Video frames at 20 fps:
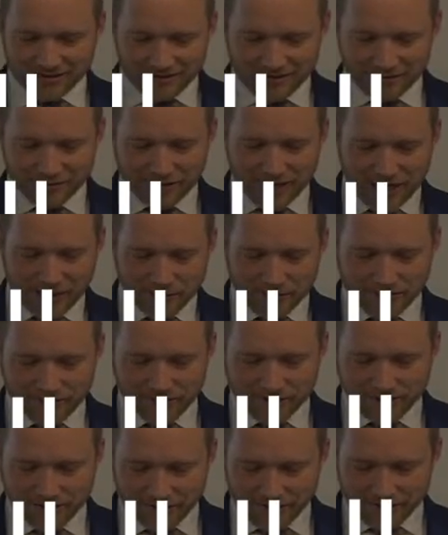we're happy for
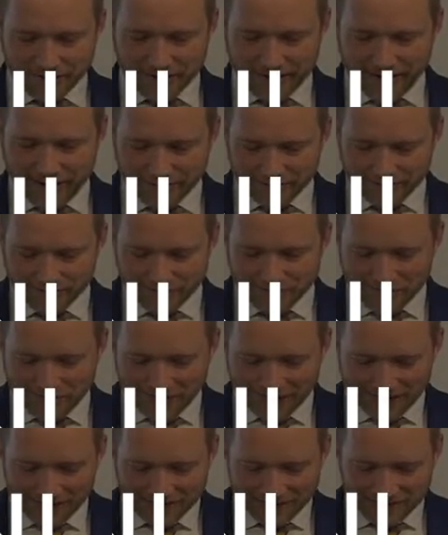you to do that.
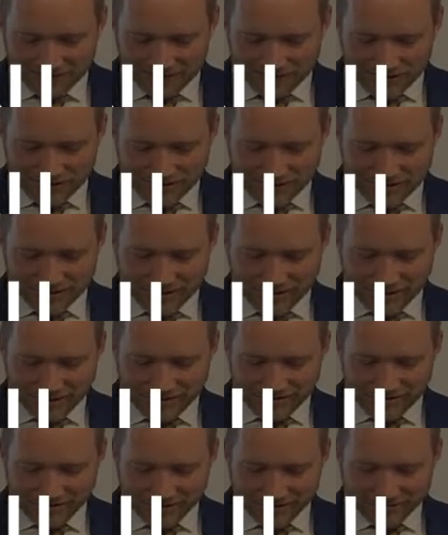Just,
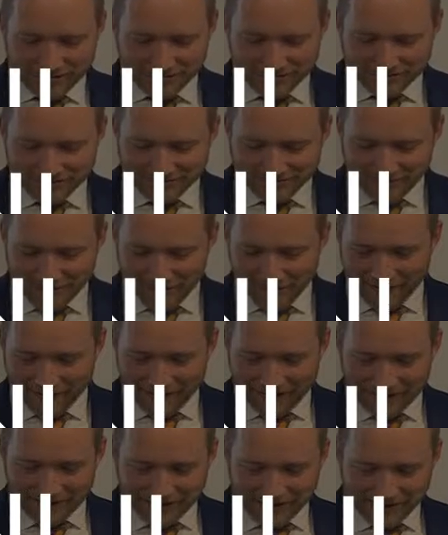
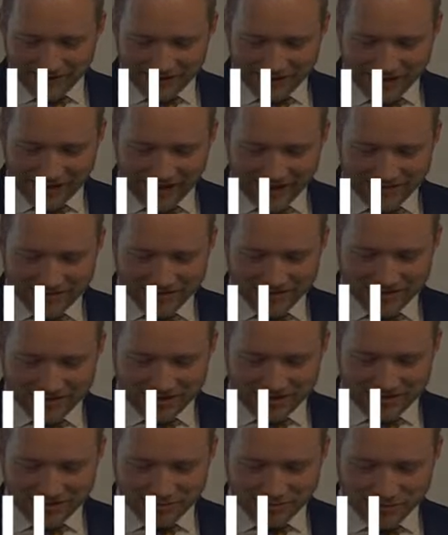ask
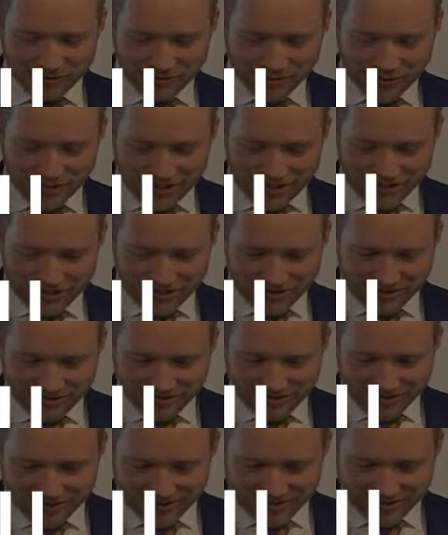sensible questions during